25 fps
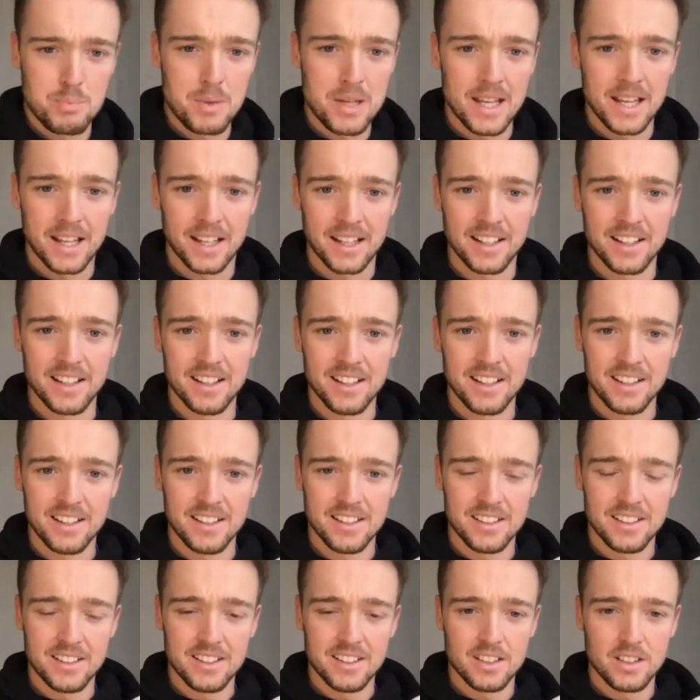being,
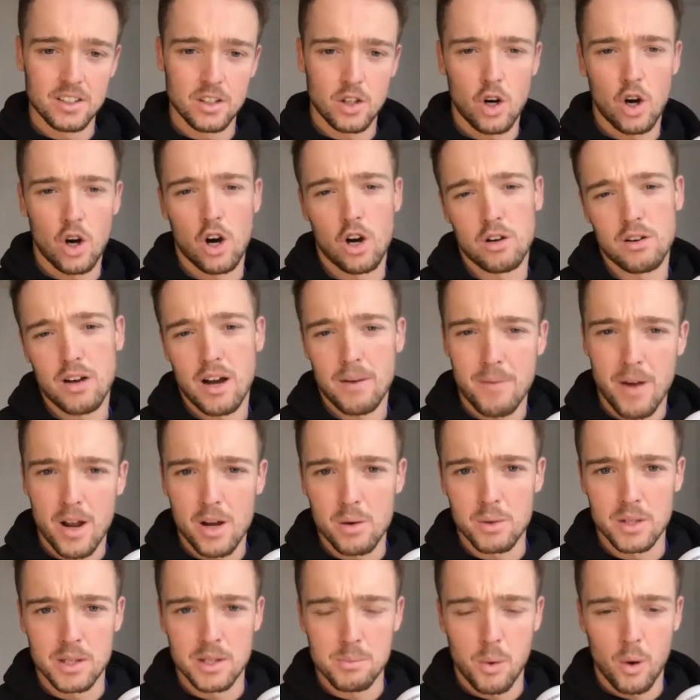oh, I'm out
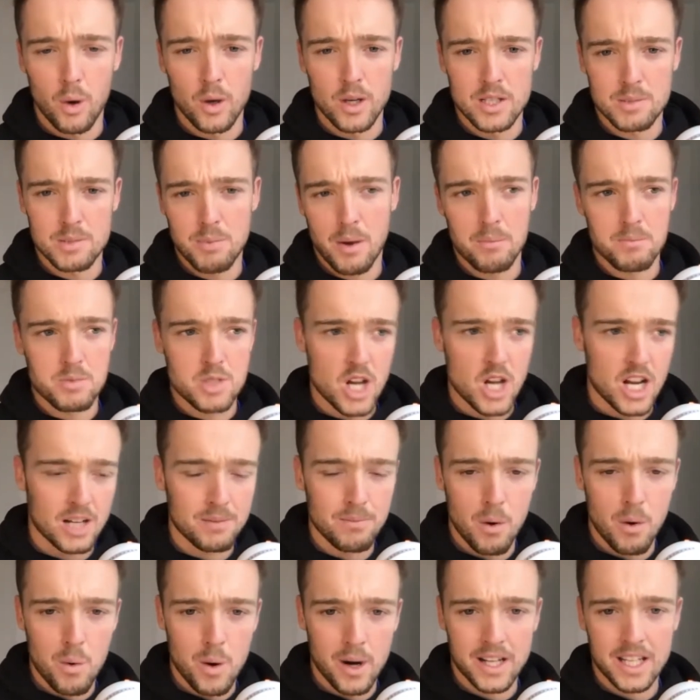with the boys, but I'm checking
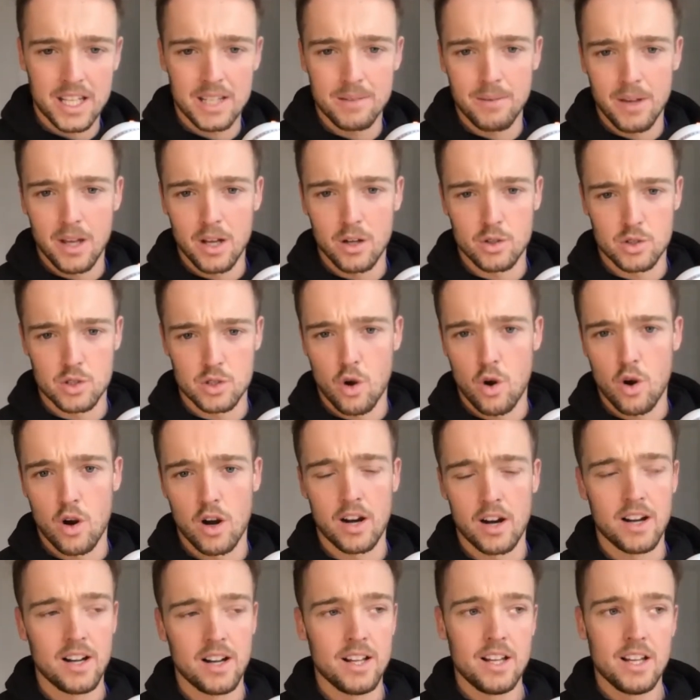my work emails,
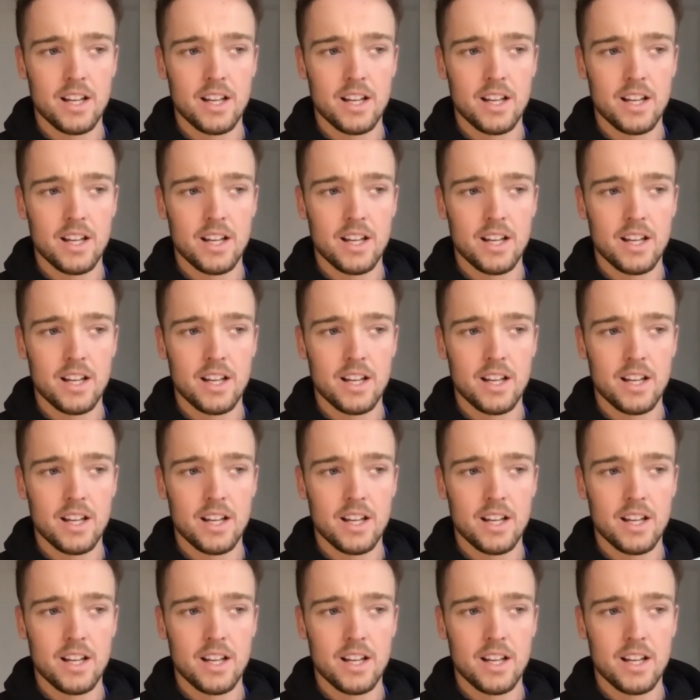or